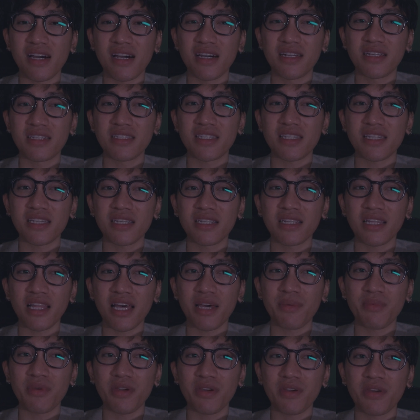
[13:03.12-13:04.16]
Huntington
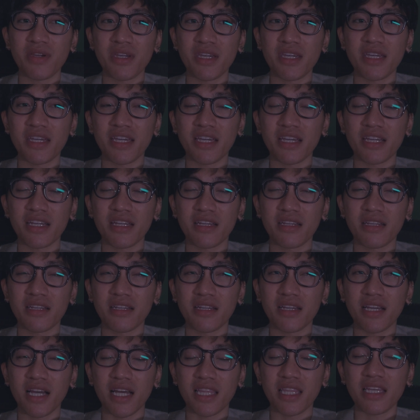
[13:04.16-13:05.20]
Library.
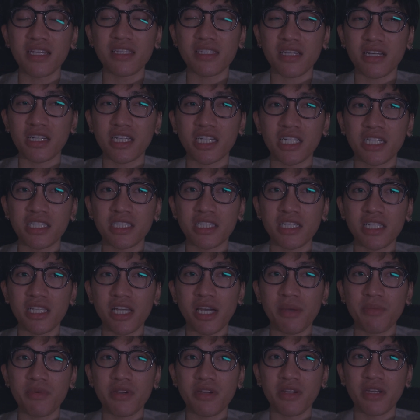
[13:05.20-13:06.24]
I think it's called a Huntington
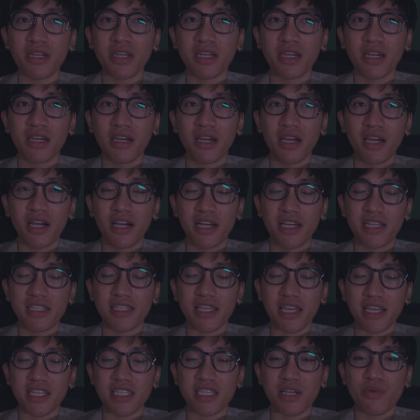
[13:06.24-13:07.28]
Library. It's
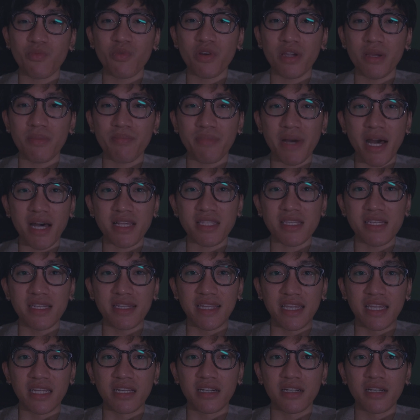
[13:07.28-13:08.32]
like somewhere in
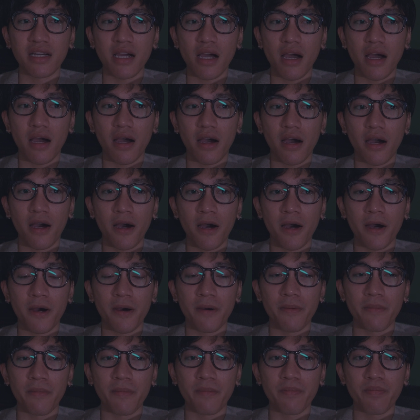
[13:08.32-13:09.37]
Pasadena,
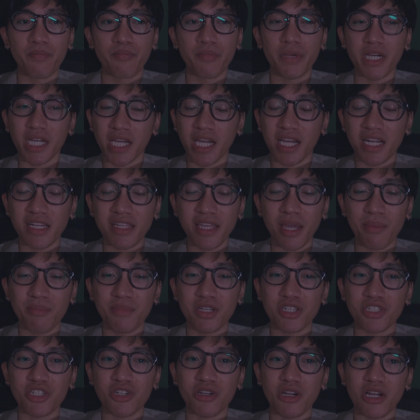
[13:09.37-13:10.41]
but kind of like a
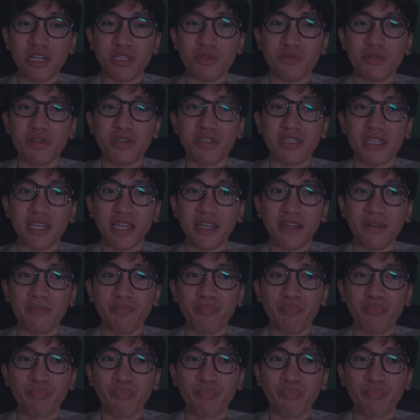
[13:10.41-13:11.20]
miniaturized where it's like